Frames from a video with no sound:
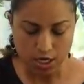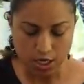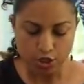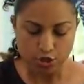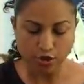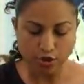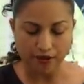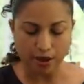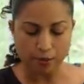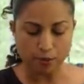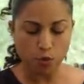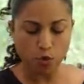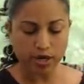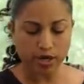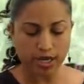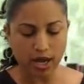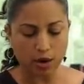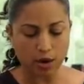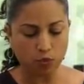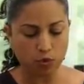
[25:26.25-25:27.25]
So if I'm
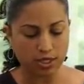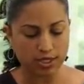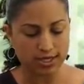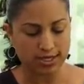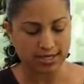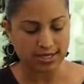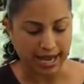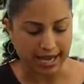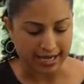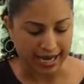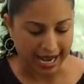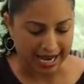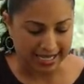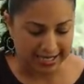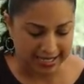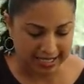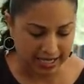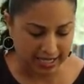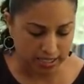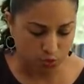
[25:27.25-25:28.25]
working on one side, I
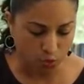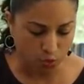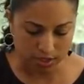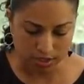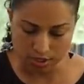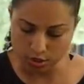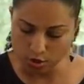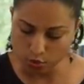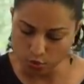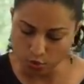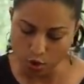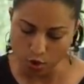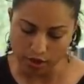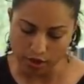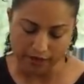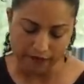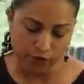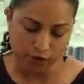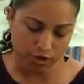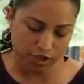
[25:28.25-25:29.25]
see this wants to roll.
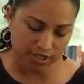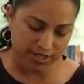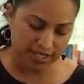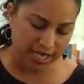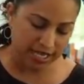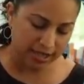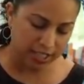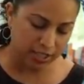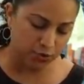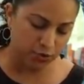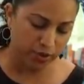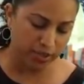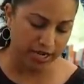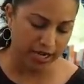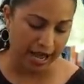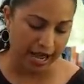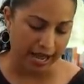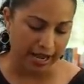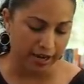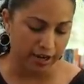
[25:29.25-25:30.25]
If you just hit this with
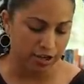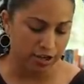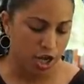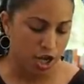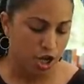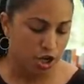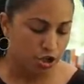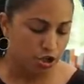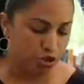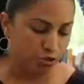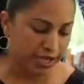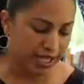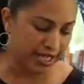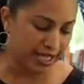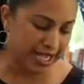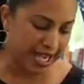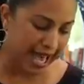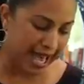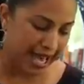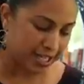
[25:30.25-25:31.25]
an iron, you
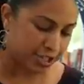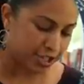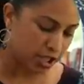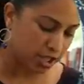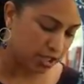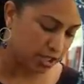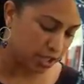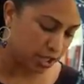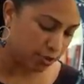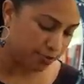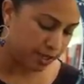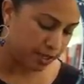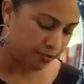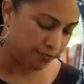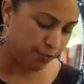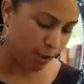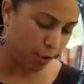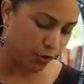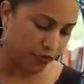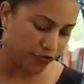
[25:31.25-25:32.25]
can catch a little bit
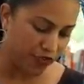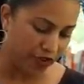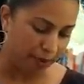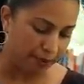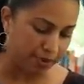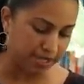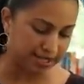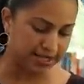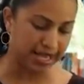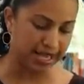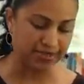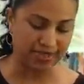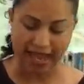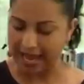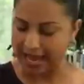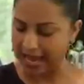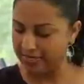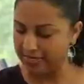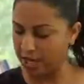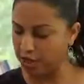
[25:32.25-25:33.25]
of both fabrics like
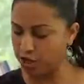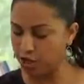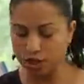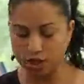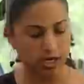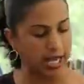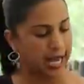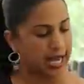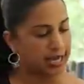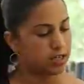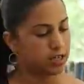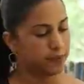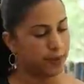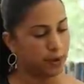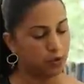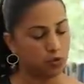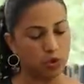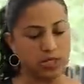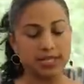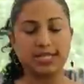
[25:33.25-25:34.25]
that, and then you're gonna end up
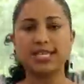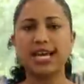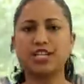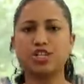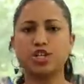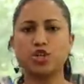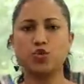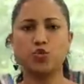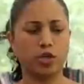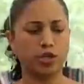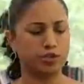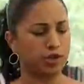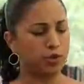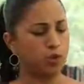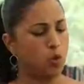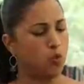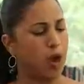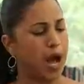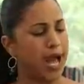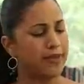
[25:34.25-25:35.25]
on one section wondering,
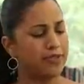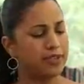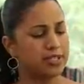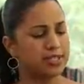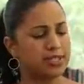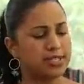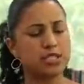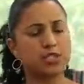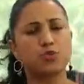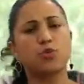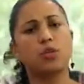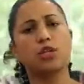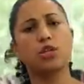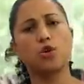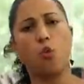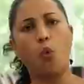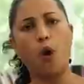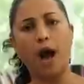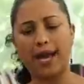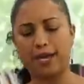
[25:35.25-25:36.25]
well, why does this one
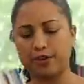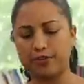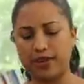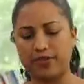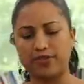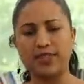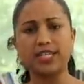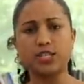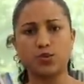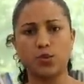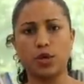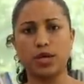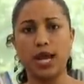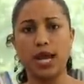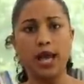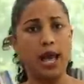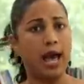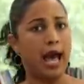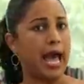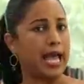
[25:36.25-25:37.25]
look wider than this one?
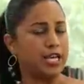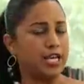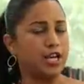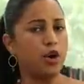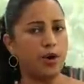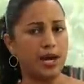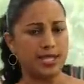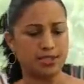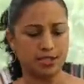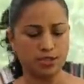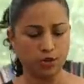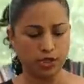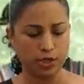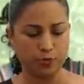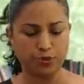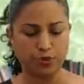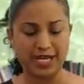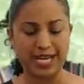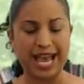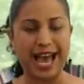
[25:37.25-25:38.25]
I know I sewed
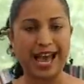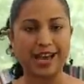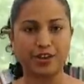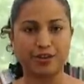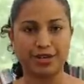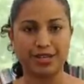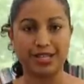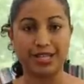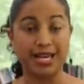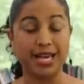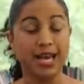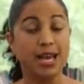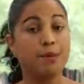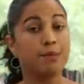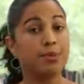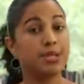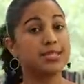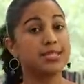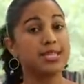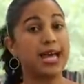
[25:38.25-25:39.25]
it pretty accurately,
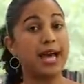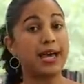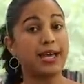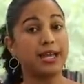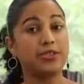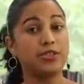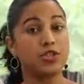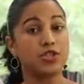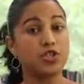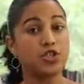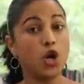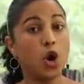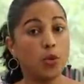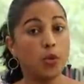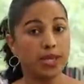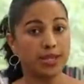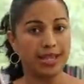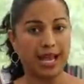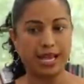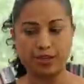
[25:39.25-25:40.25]
but it's not in the
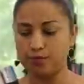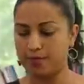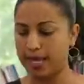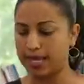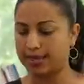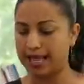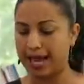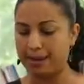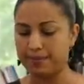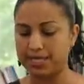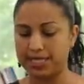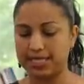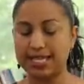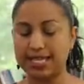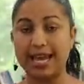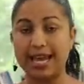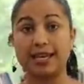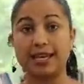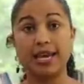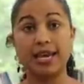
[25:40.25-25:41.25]
sewing that you make that
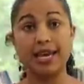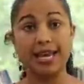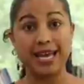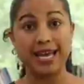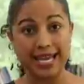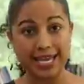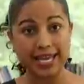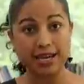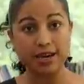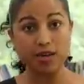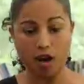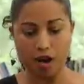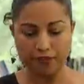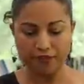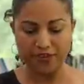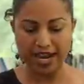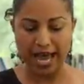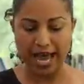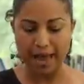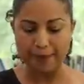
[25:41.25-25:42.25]
mistake. It can
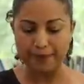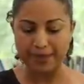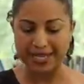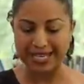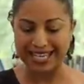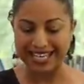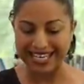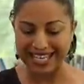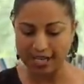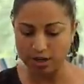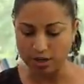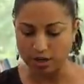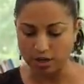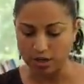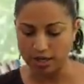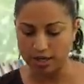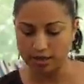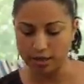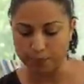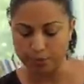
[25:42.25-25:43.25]
often happen here
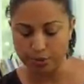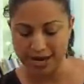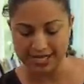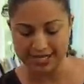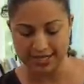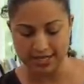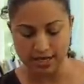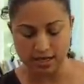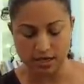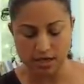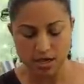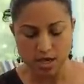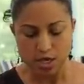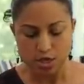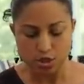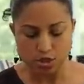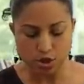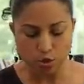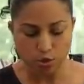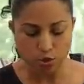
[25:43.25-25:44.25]
in the pressing.
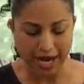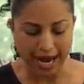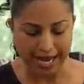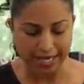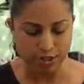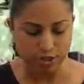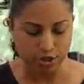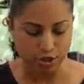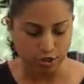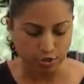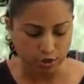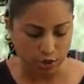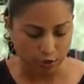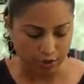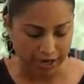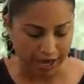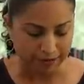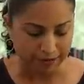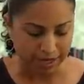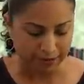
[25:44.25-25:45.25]
So what I do, and
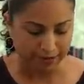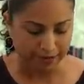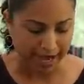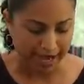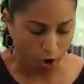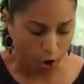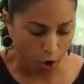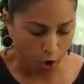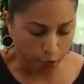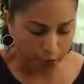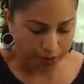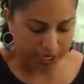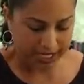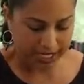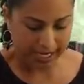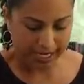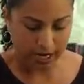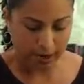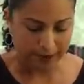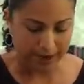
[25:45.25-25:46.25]
what I mean by
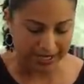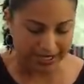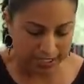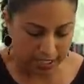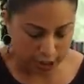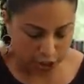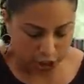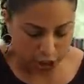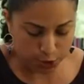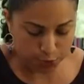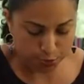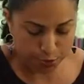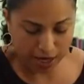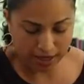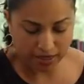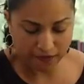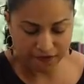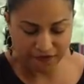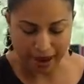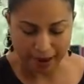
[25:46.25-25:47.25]
opening it up, is
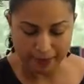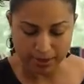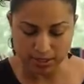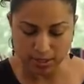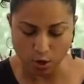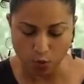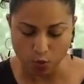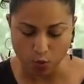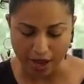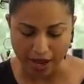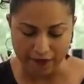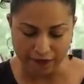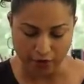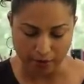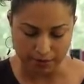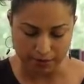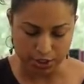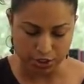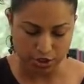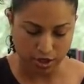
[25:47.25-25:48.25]
spread the fabrics away
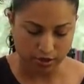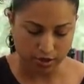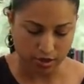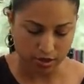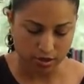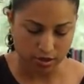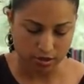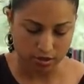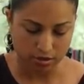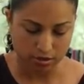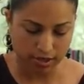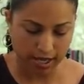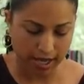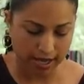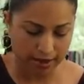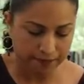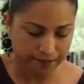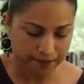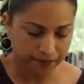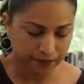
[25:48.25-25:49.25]
from each other,
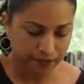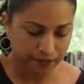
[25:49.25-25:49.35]
okay?